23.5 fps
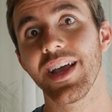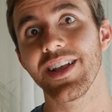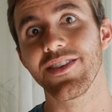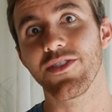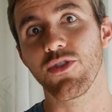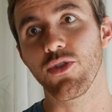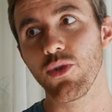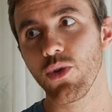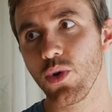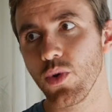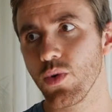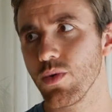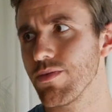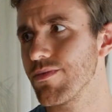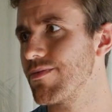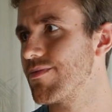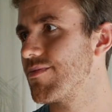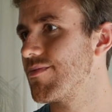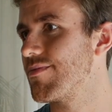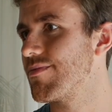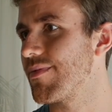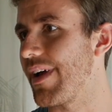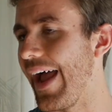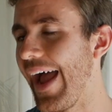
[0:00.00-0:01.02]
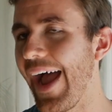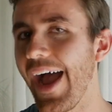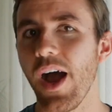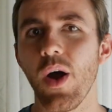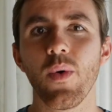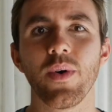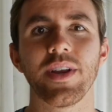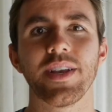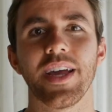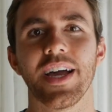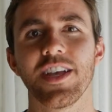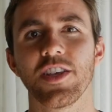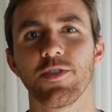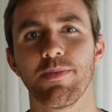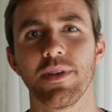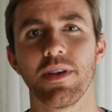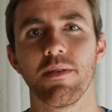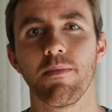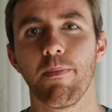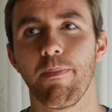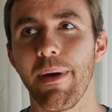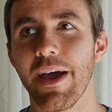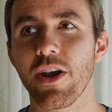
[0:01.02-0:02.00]
to how it has
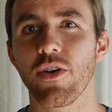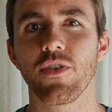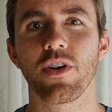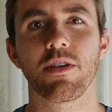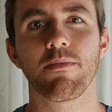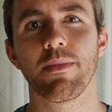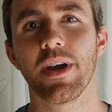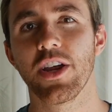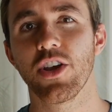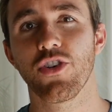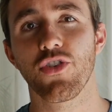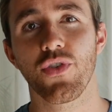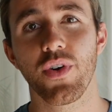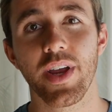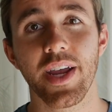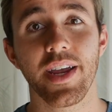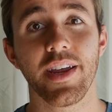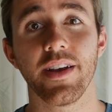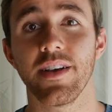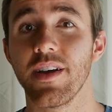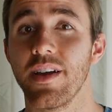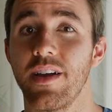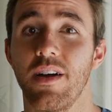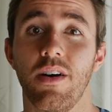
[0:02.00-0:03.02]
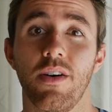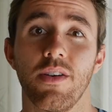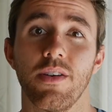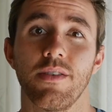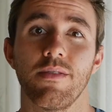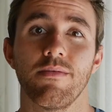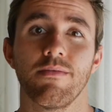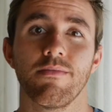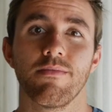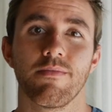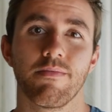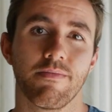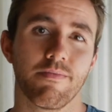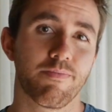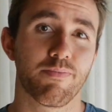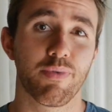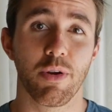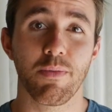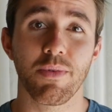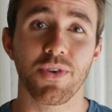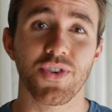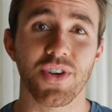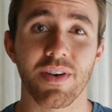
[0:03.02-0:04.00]
been bettering my trade on
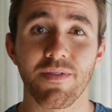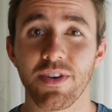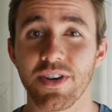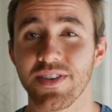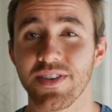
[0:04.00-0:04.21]
pretty much every